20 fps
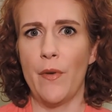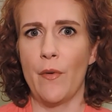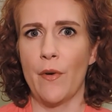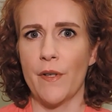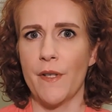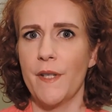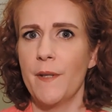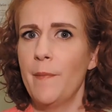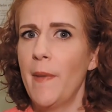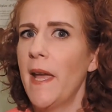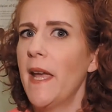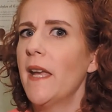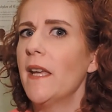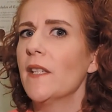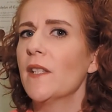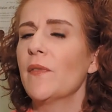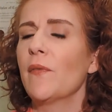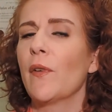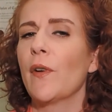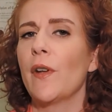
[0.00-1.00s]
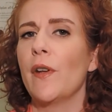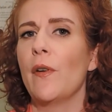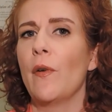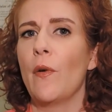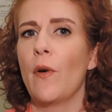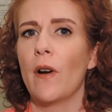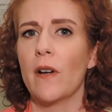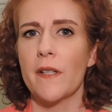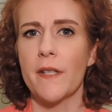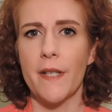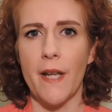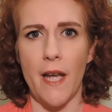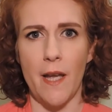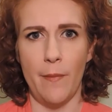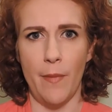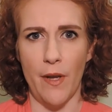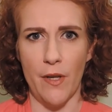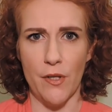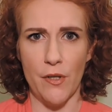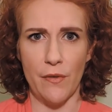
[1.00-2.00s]
your space for your
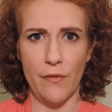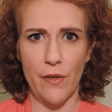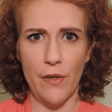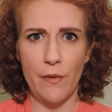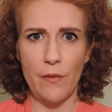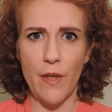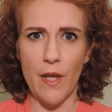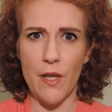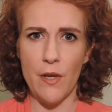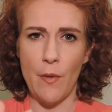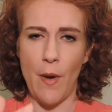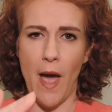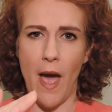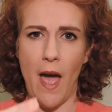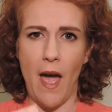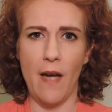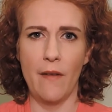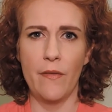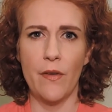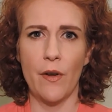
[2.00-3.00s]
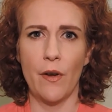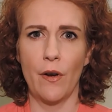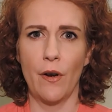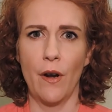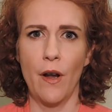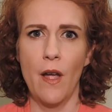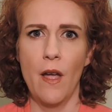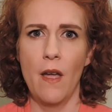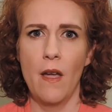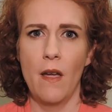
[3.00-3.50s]
Skype interview, that you have your